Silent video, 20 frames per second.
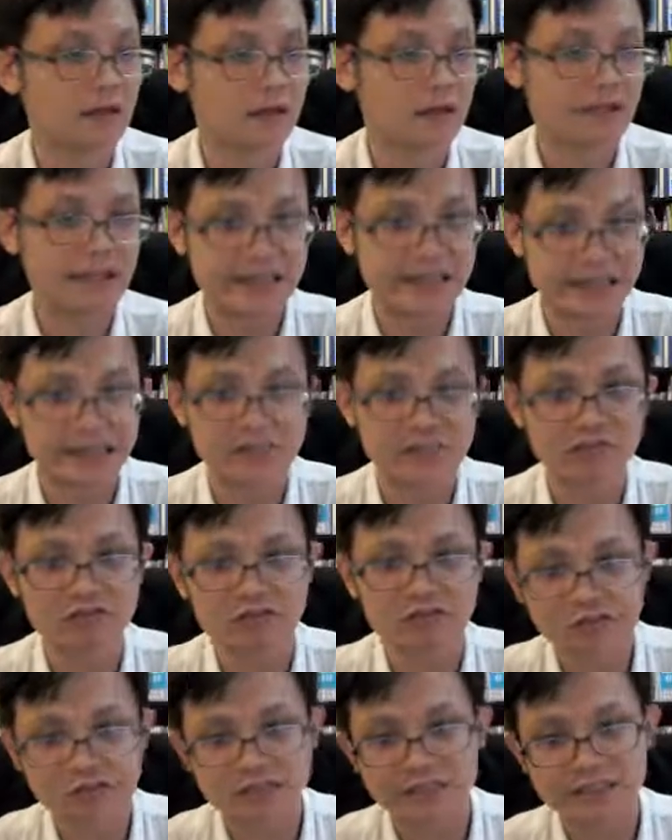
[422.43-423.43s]
eat
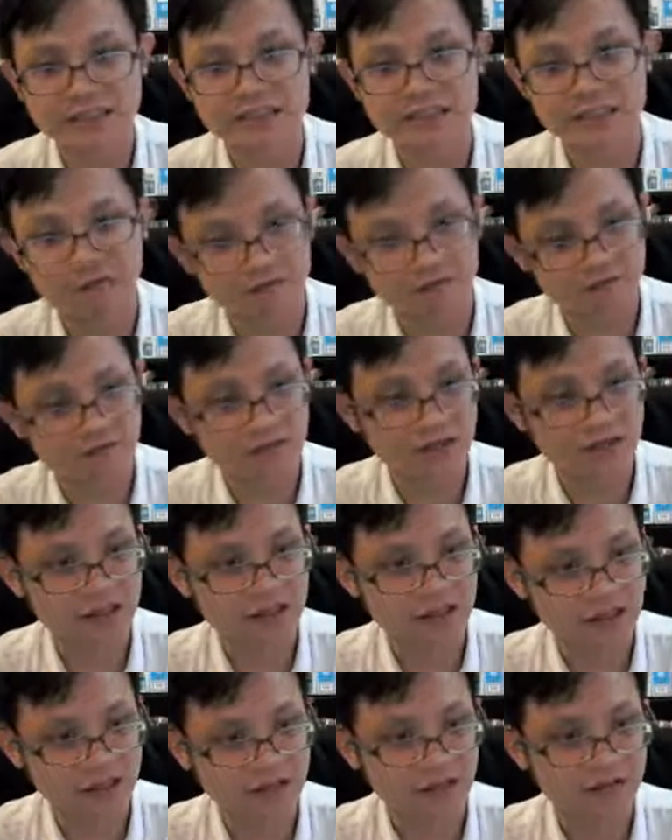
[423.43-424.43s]
too much of
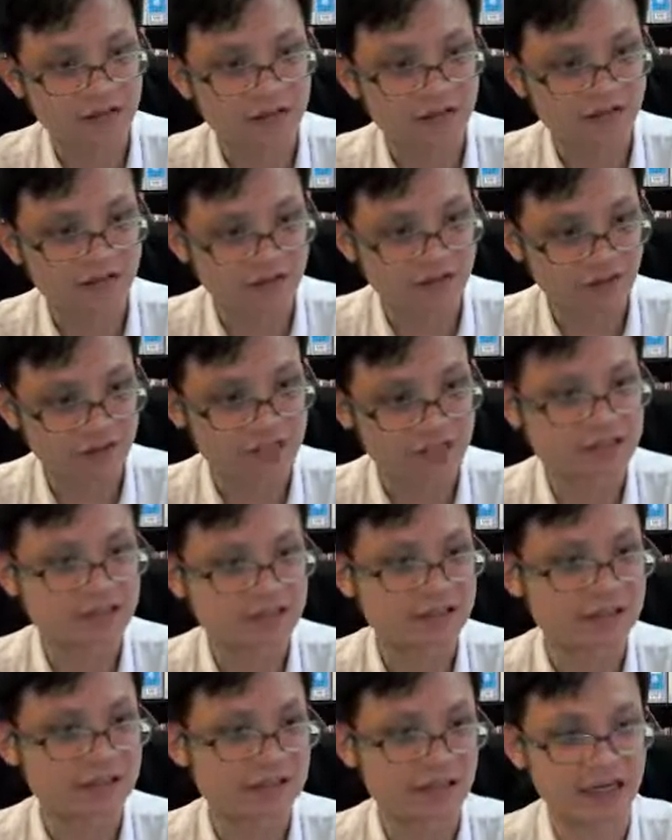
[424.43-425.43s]
the fats
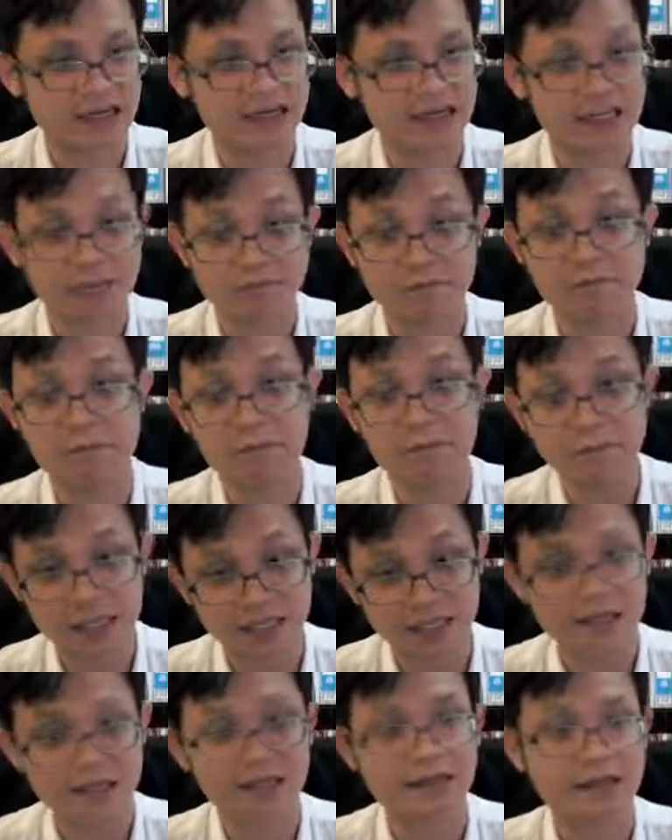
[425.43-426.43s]
and the
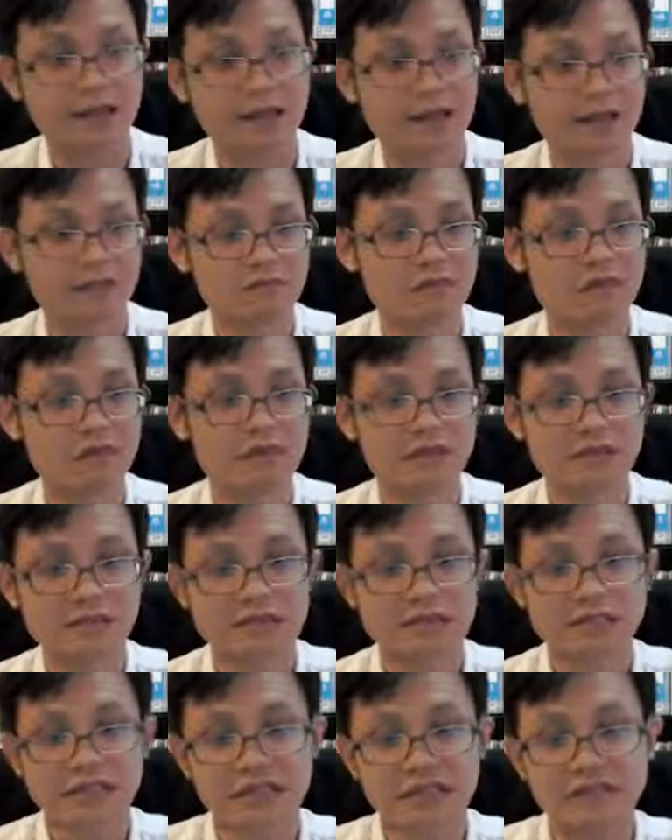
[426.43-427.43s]
meat, because
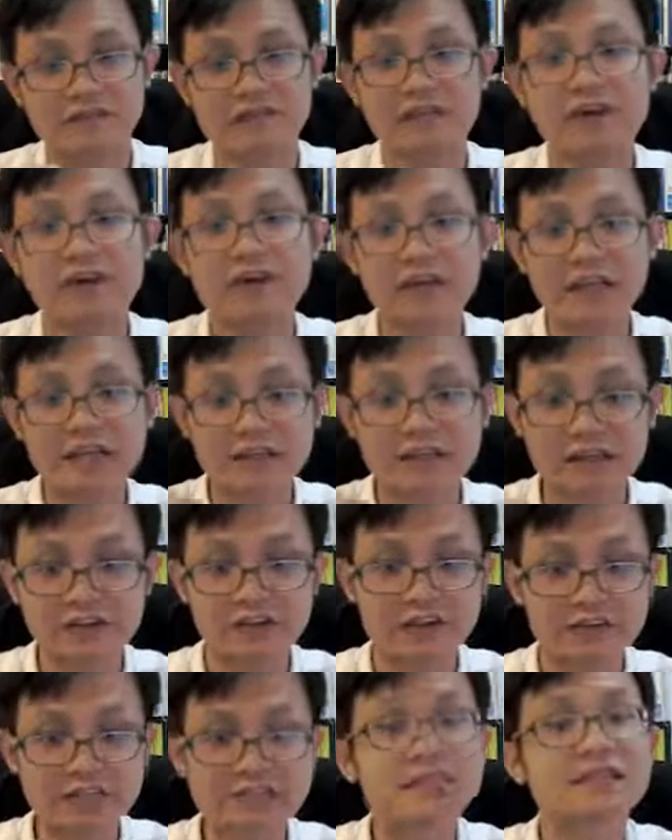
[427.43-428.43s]
it will
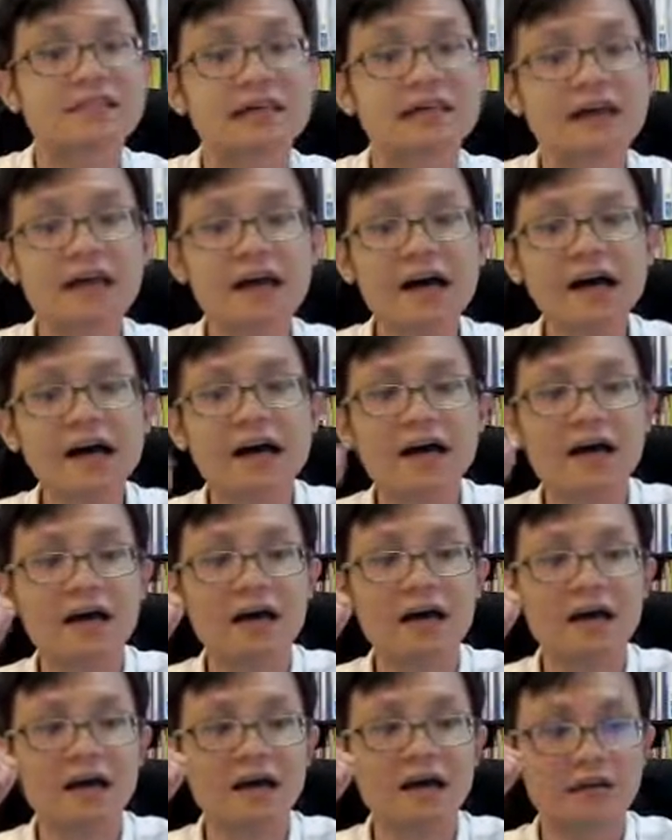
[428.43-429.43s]
increase the
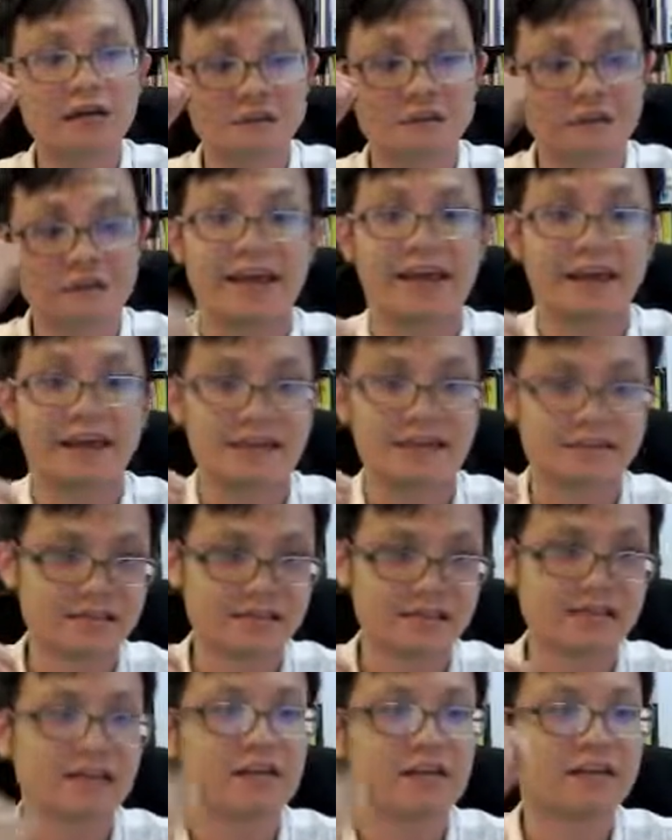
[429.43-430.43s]
fats.
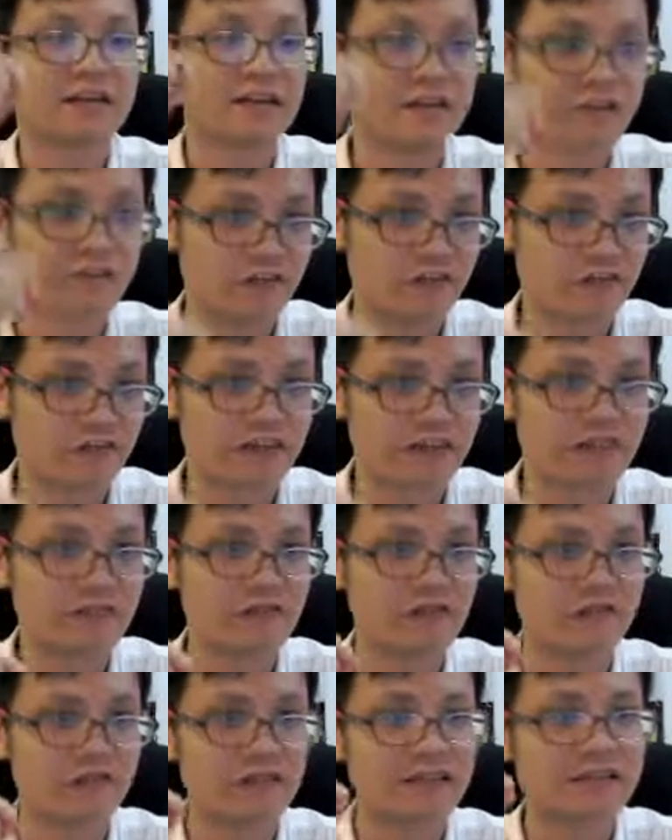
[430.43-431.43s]
The fat
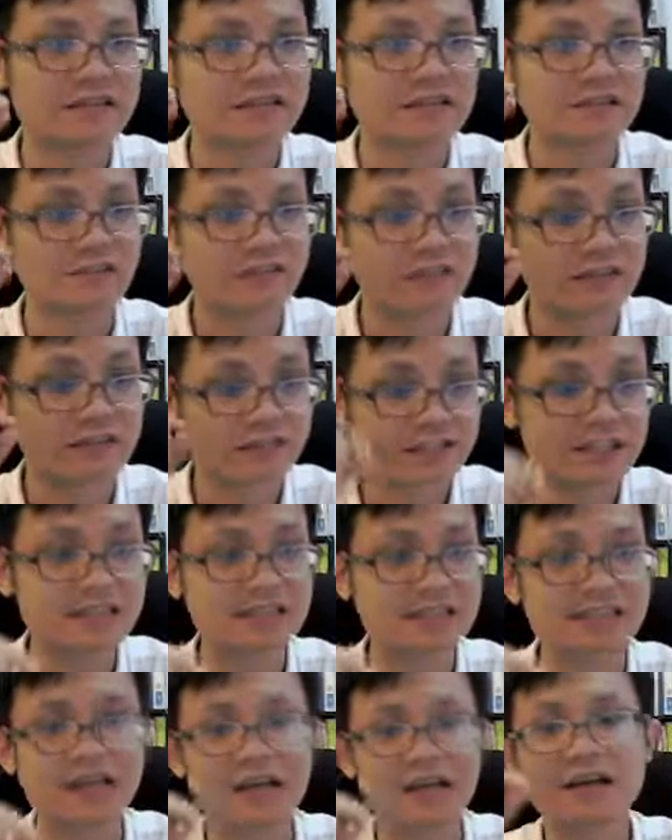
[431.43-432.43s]
will increase
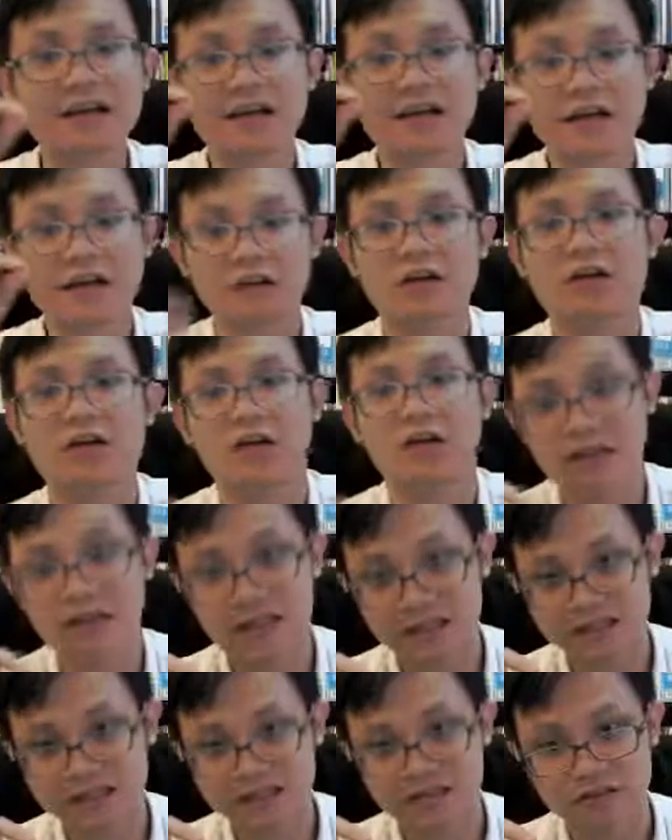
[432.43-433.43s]
the
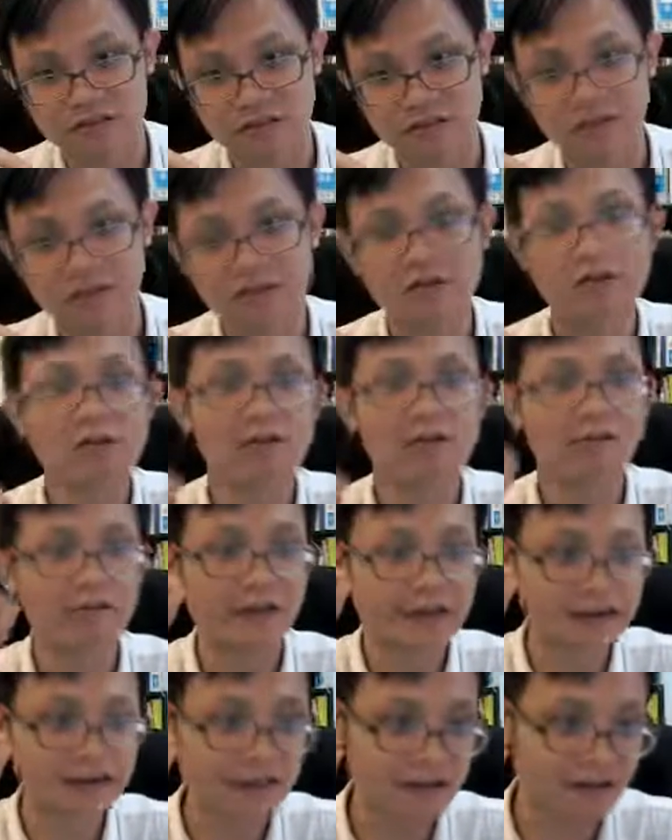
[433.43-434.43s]
cholesterol.
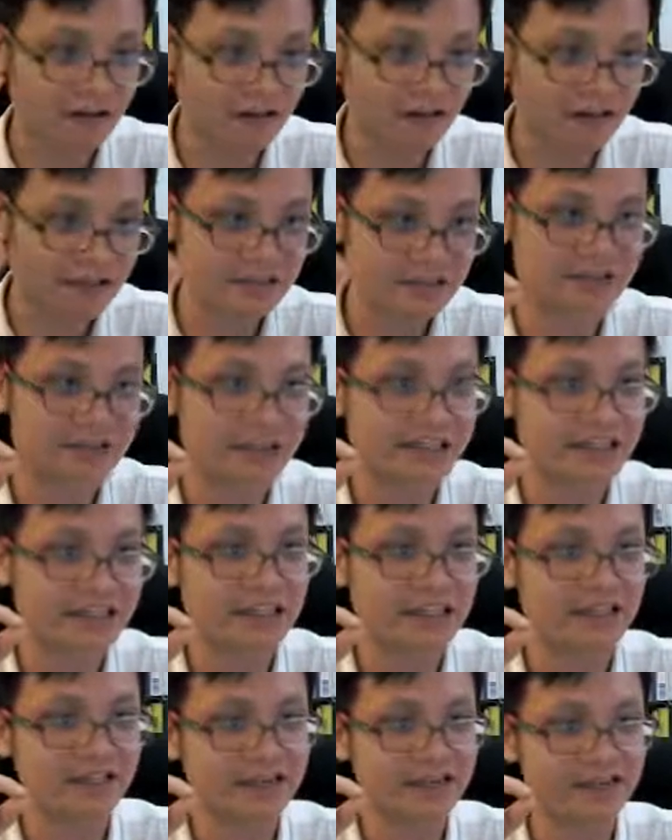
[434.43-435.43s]
When the cholesterol
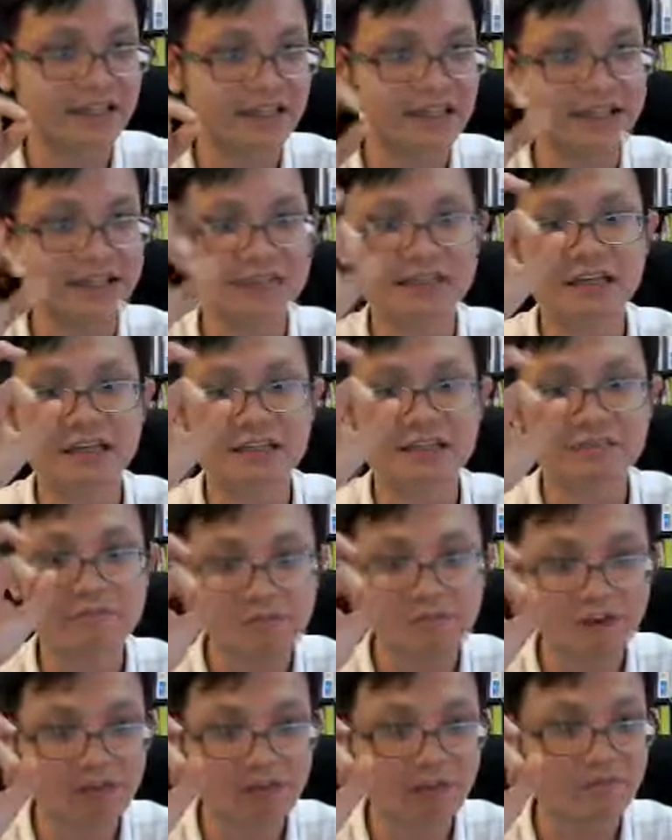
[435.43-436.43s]
increase, the
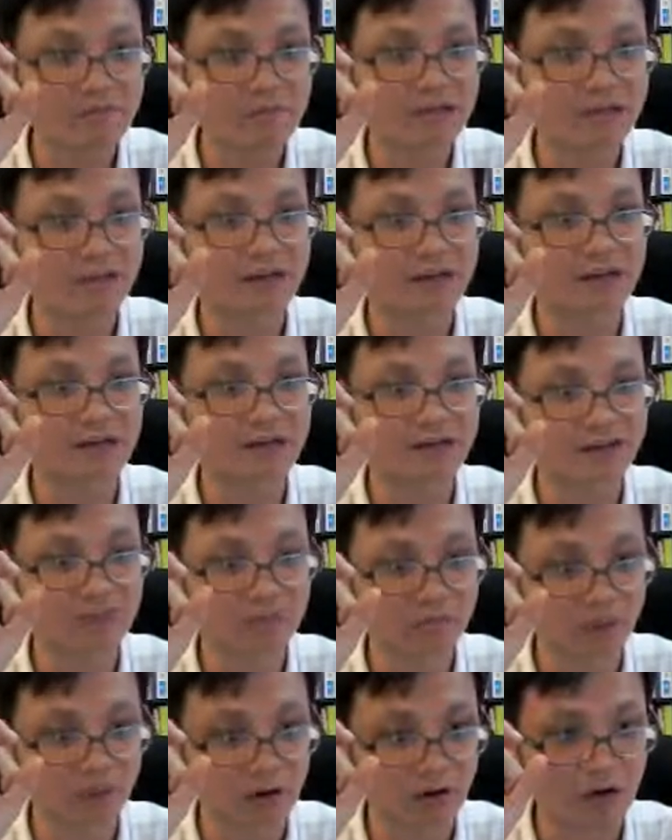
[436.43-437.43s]
vein becomes
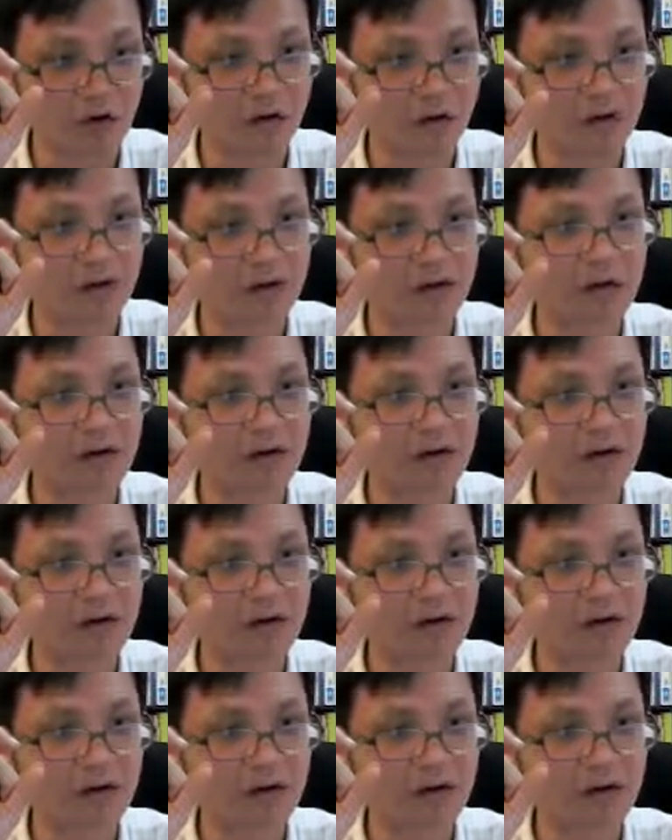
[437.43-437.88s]
small,